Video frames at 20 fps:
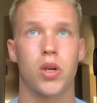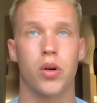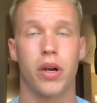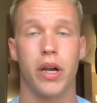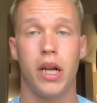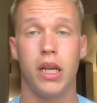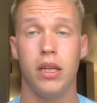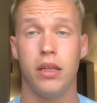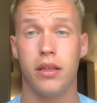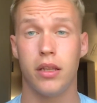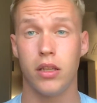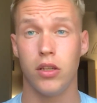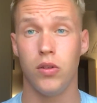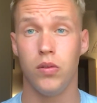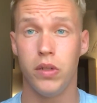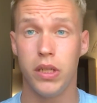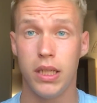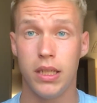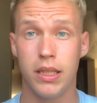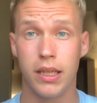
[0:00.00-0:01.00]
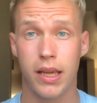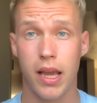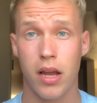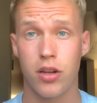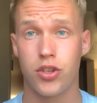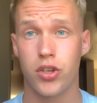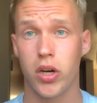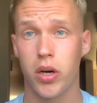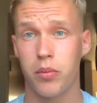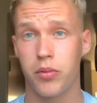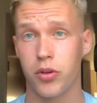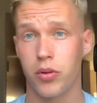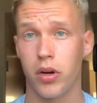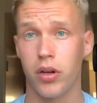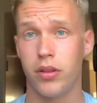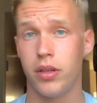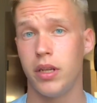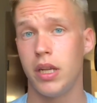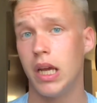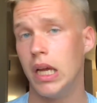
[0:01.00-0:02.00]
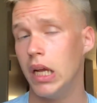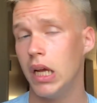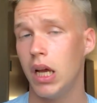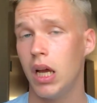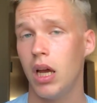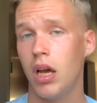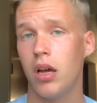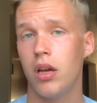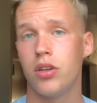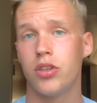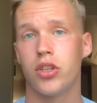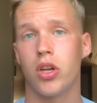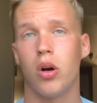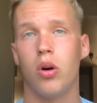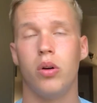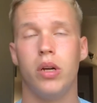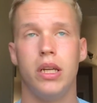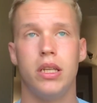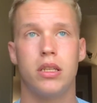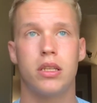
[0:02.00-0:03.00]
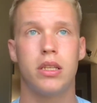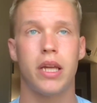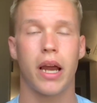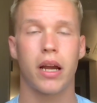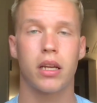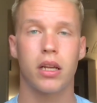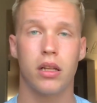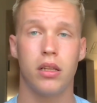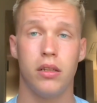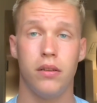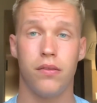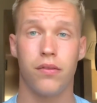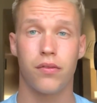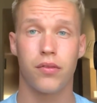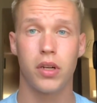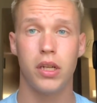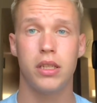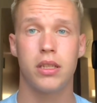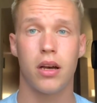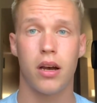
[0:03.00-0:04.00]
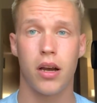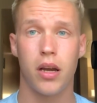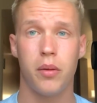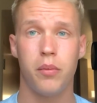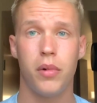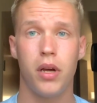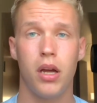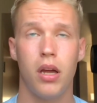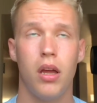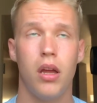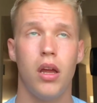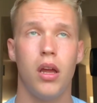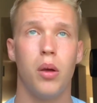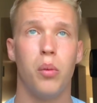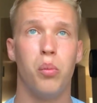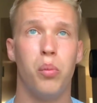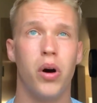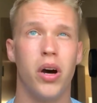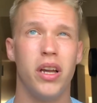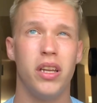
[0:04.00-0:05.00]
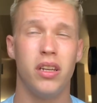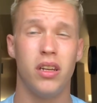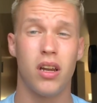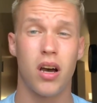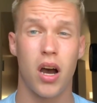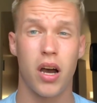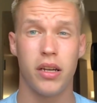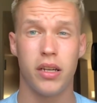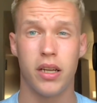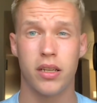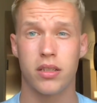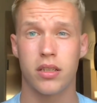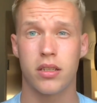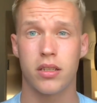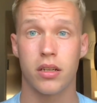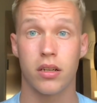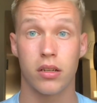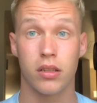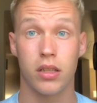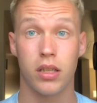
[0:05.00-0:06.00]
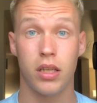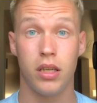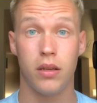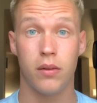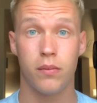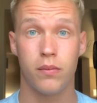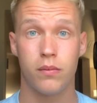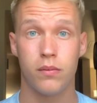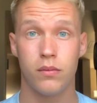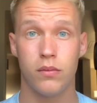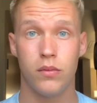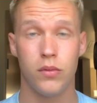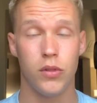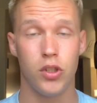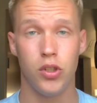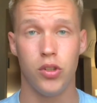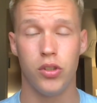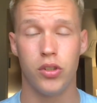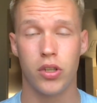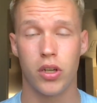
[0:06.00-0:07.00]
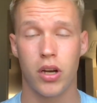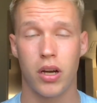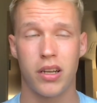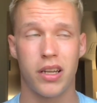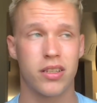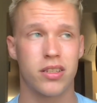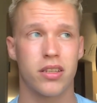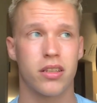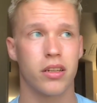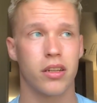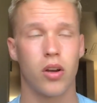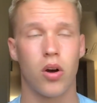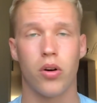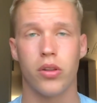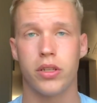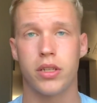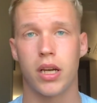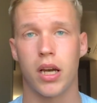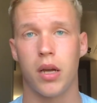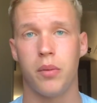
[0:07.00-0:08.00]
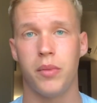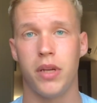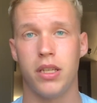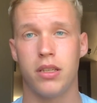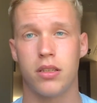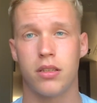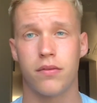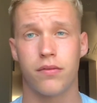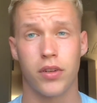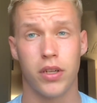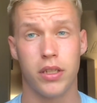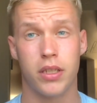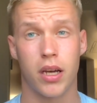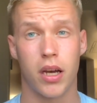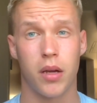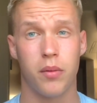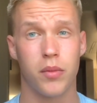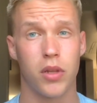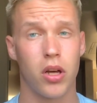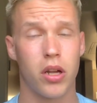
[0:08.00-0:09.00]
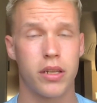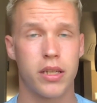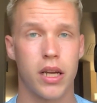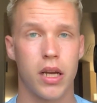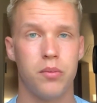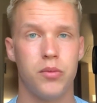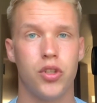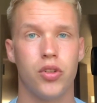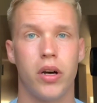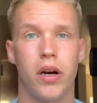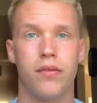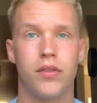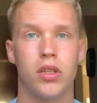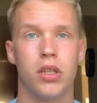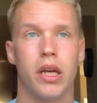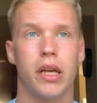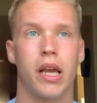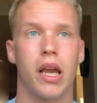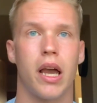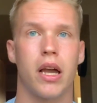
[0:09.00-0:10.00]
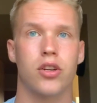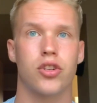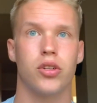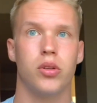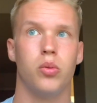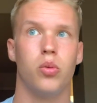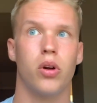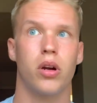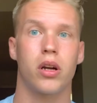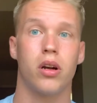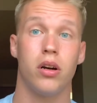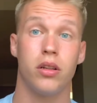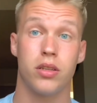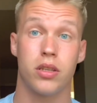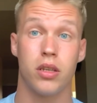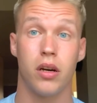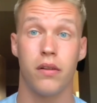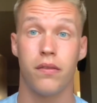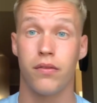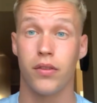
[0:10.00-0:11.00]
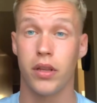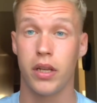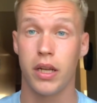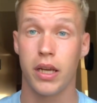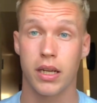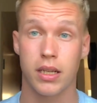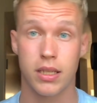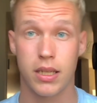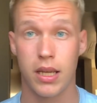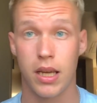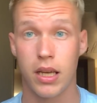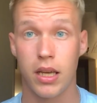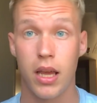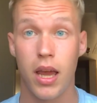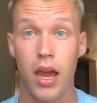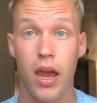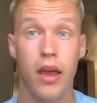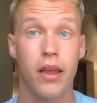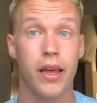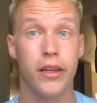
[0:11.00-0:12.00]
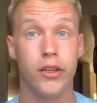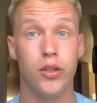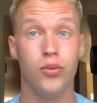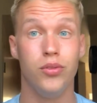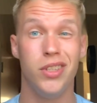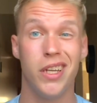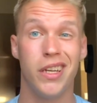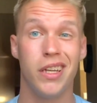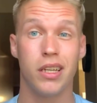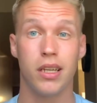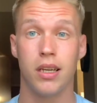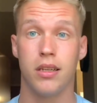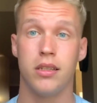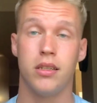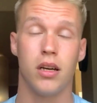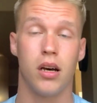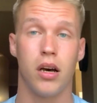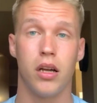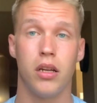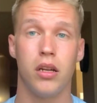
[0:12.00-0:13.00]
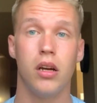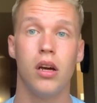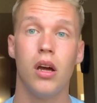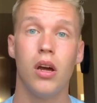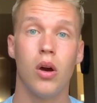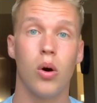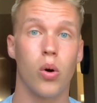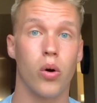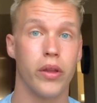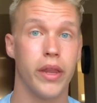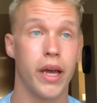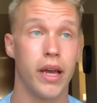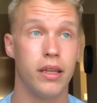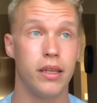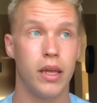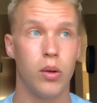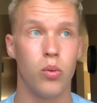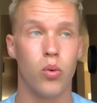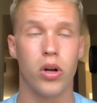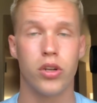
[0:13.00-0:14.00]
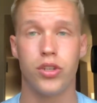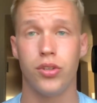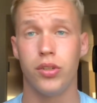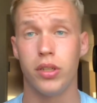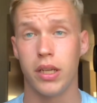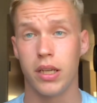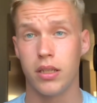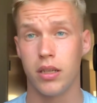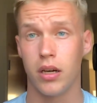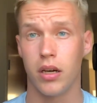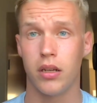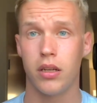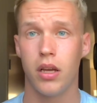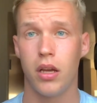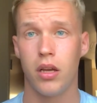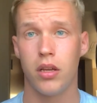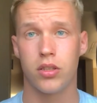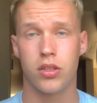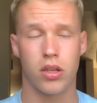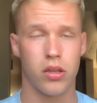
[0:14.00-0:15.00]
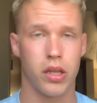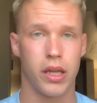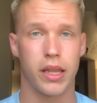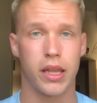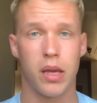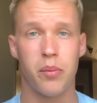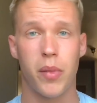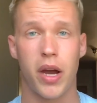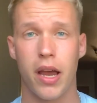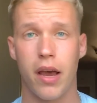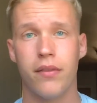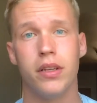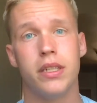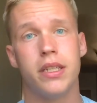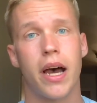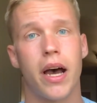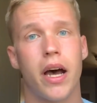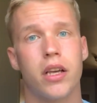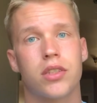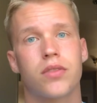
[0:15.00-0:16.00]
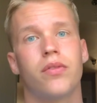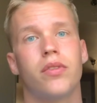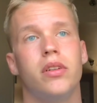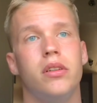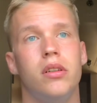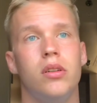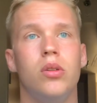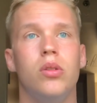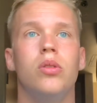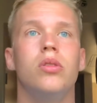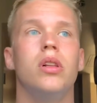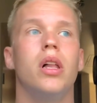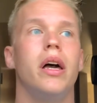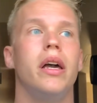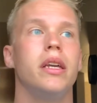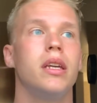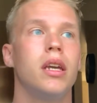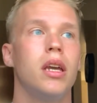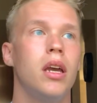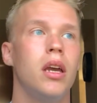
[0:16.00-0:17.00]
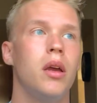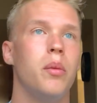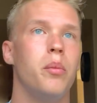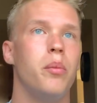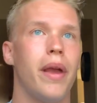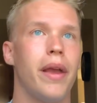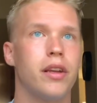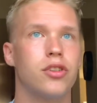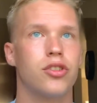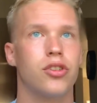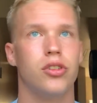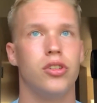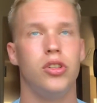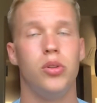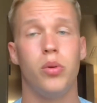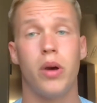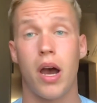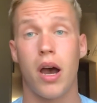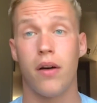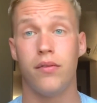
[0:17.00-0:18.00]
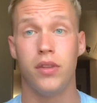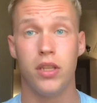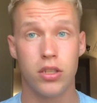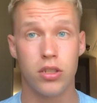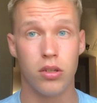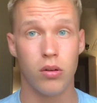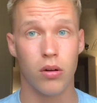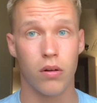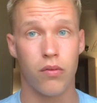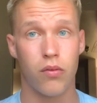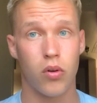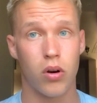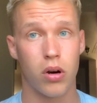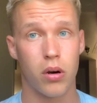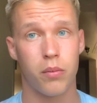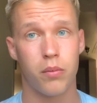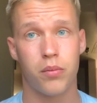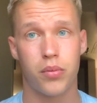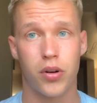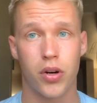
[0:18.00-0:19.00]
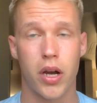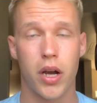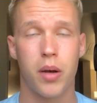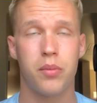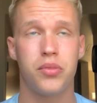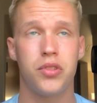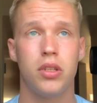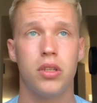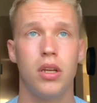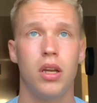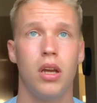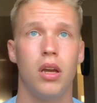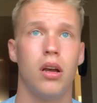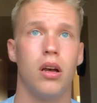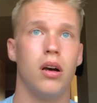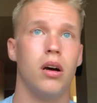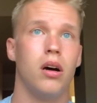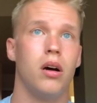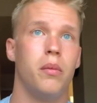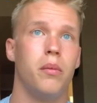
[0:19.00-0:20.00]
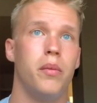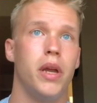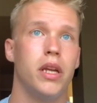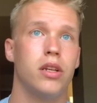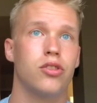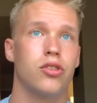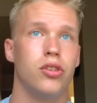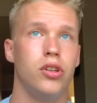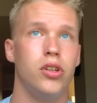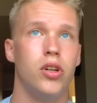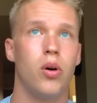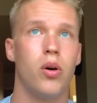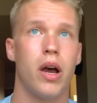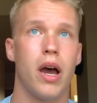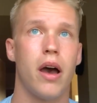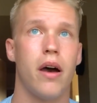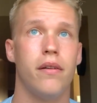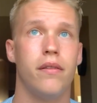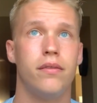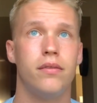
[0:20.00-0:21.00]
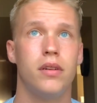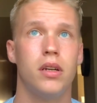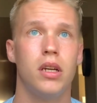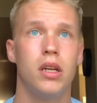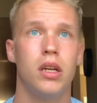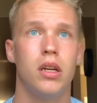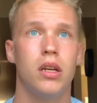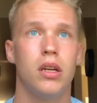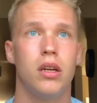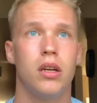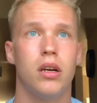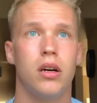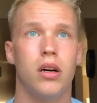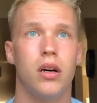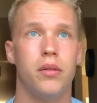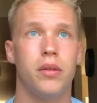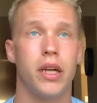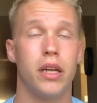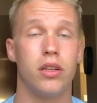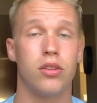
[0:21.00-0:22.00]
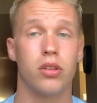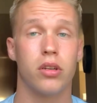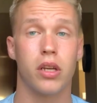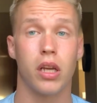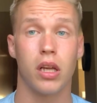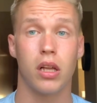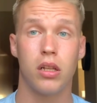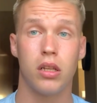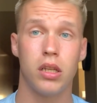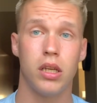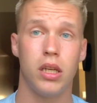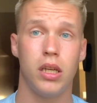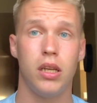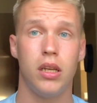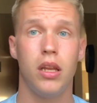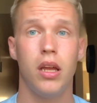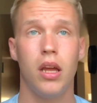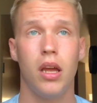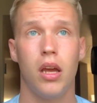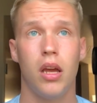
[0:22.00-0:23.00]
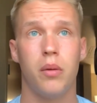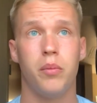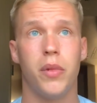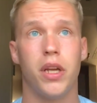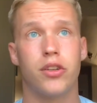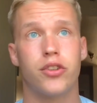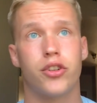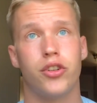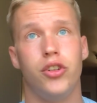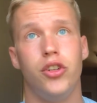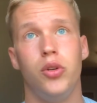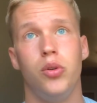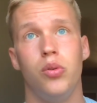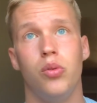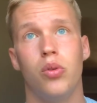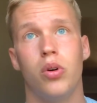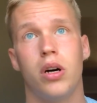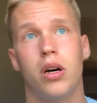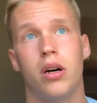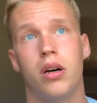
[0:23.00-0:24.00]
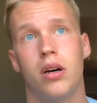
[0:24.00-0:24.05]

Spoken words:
or anything you need to catch up throughout the day. So it's technically free time, but not necessarily all the time it's free time. A lot of times you'll have to like actually work on stuff for the next day that you didn't get done or that they want you to get done. So like they might have a task for you, like make sure you have this uniform prepped, make sure you don't have that it's looking clean, make sure you